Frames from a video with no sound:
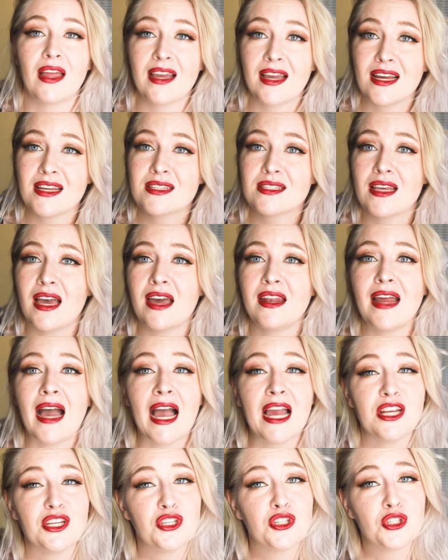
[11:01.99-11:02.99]
Like I said,
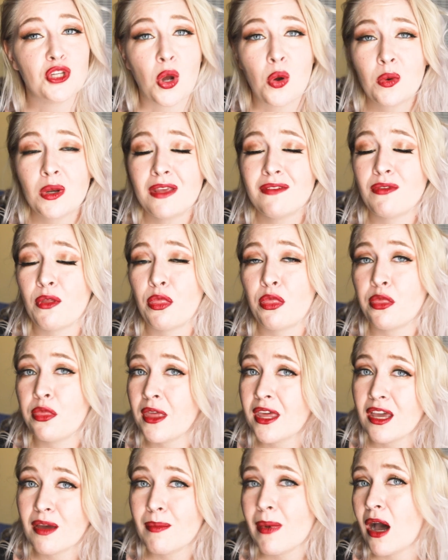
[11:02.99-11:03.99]
I don't even
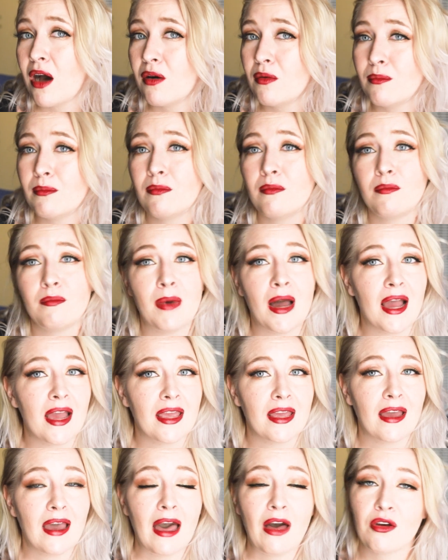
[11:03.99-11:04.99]
think about
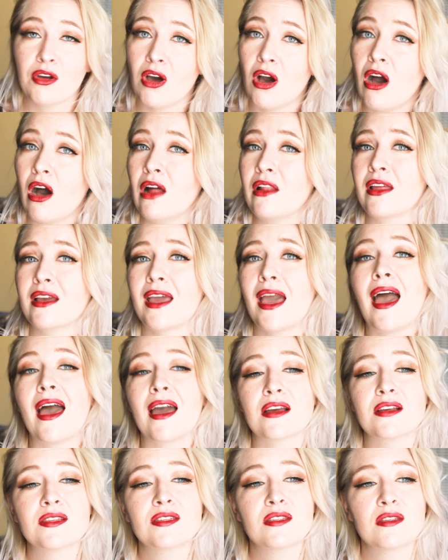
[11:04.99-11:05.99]
my alcoholic
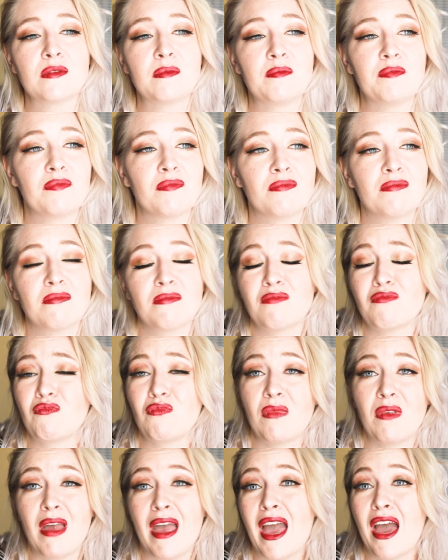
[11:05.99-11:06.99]
ex
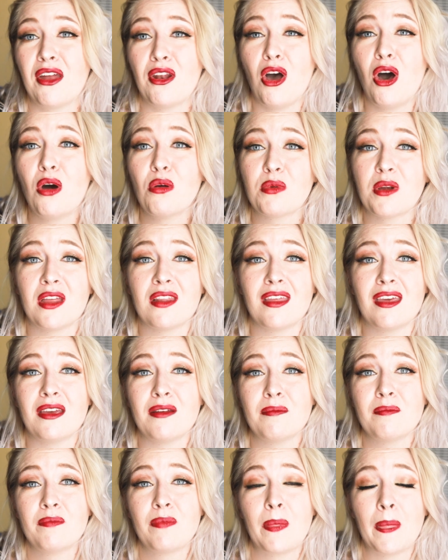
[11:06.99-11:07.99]
at all,
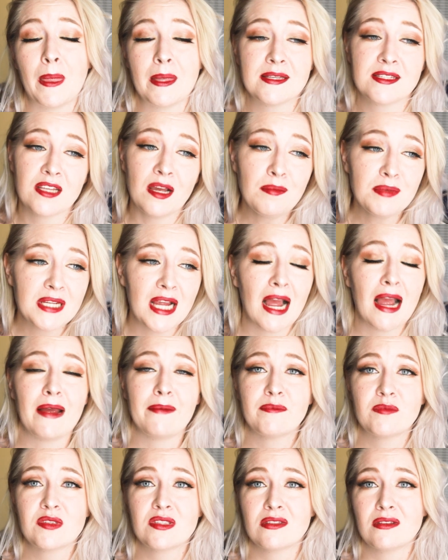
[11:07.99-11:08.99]
really.
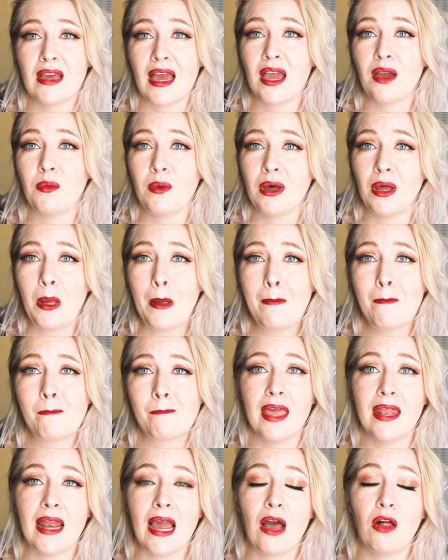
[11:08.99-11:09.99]
Sometimes I will,
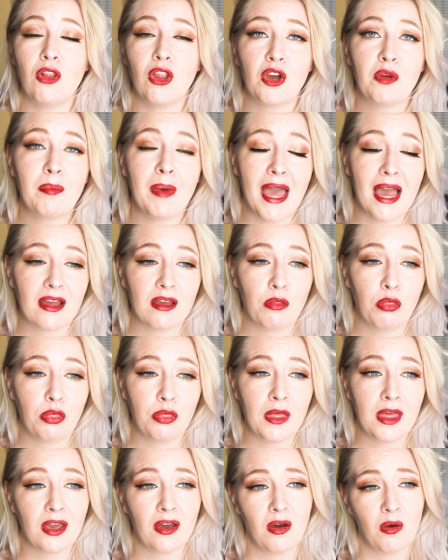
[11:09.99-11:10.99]
and I'll look back and
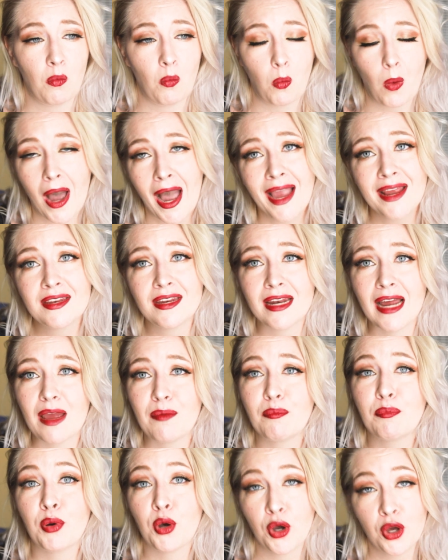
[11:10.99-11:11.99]
think, why did
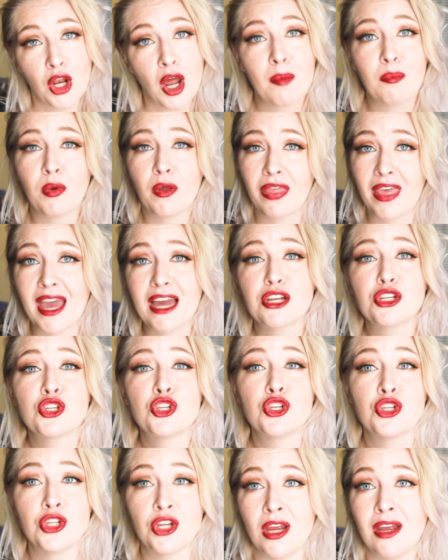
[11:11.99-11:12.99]
I put up with that
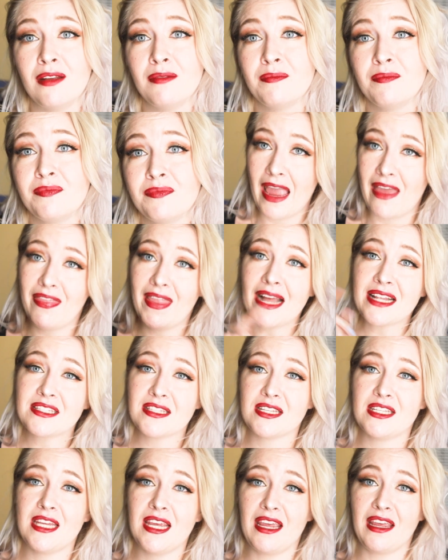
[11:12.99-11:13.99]
shit? And
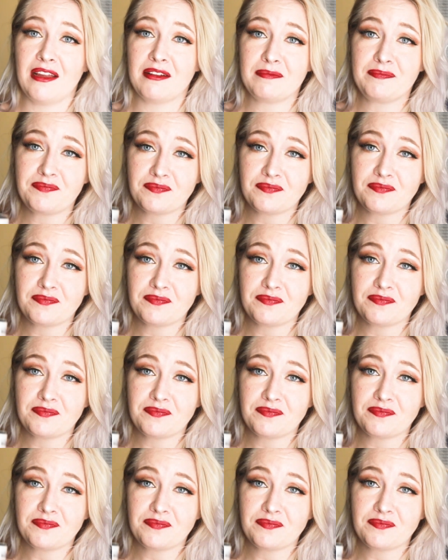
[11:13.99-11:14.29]
that's the tea.